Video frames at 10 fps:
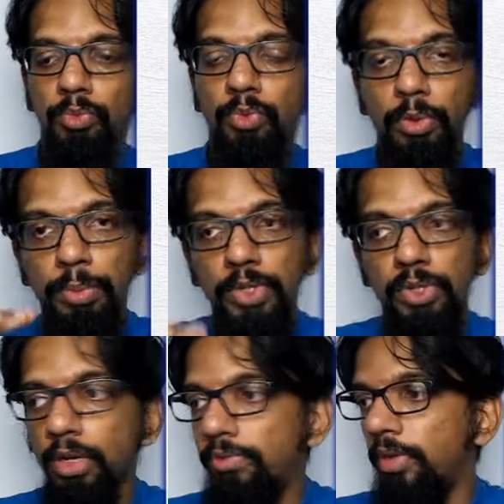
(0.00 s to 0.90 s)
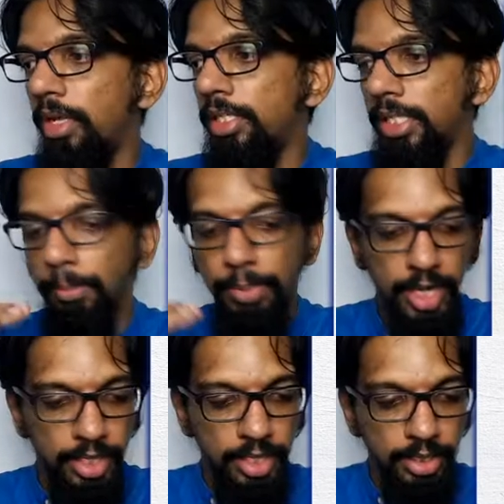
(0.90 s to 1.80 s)
would be sort of
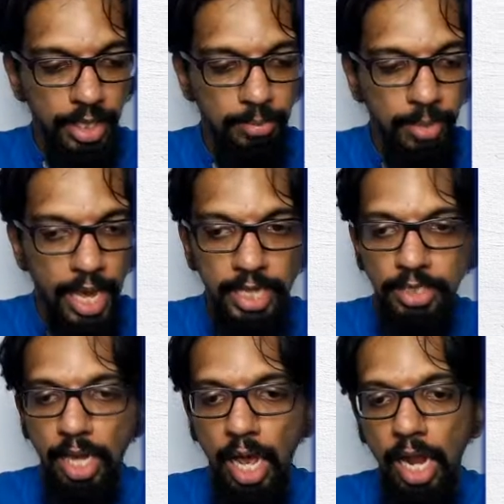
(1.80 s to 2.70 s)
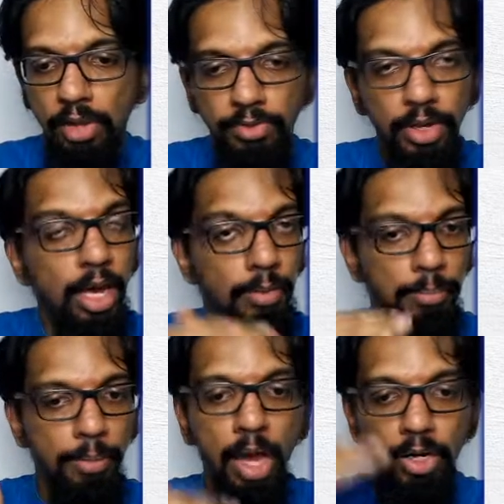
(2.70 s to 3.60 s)
separating them as hardware,
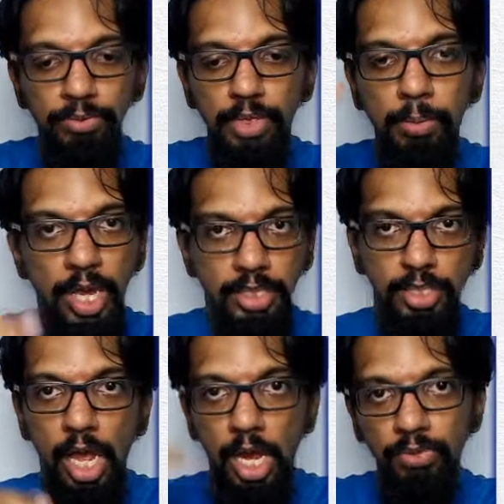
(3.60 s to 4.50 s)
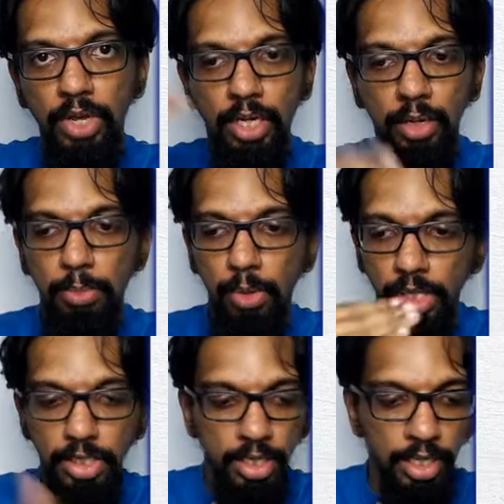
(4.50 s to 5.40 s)
part of them as hardware
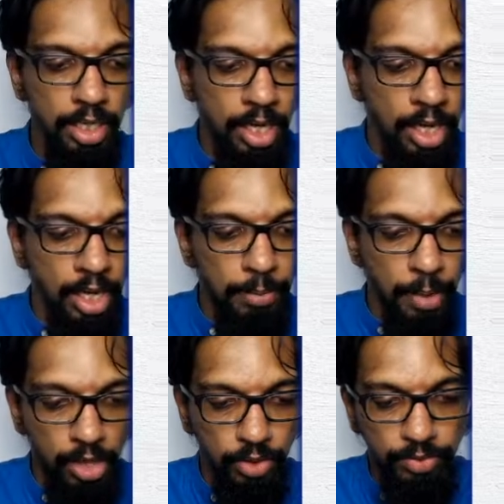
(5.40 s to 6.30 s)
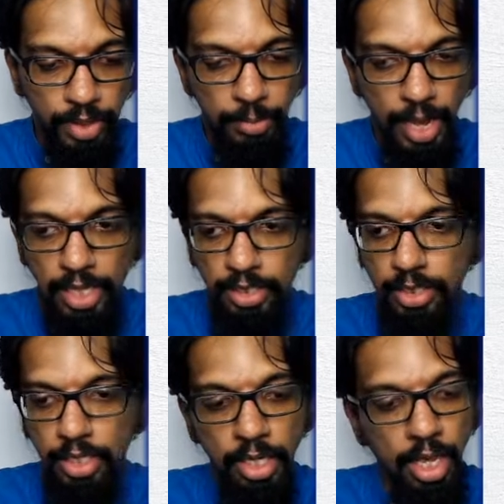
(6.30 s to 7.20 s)
components and part of them as